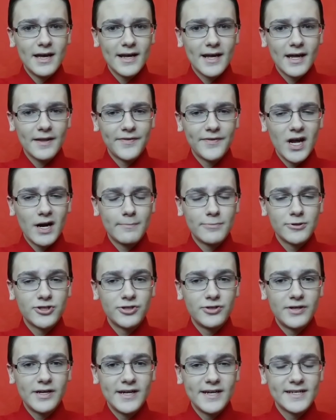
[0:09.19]
I got the
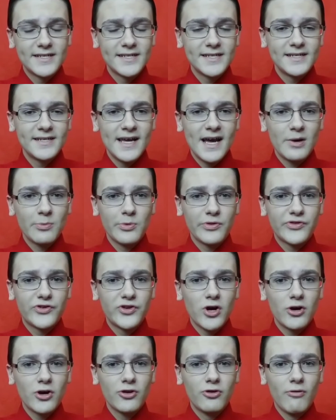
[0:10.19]
opportunity to sit down
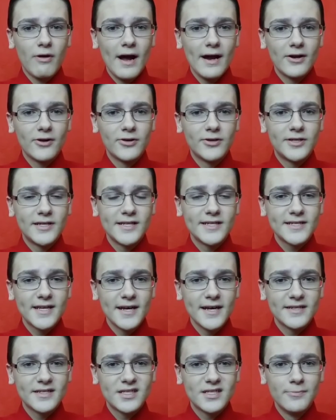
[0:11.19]
with Todd Greiner to
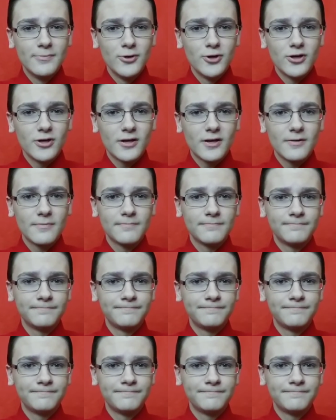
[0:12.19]
discuss the book.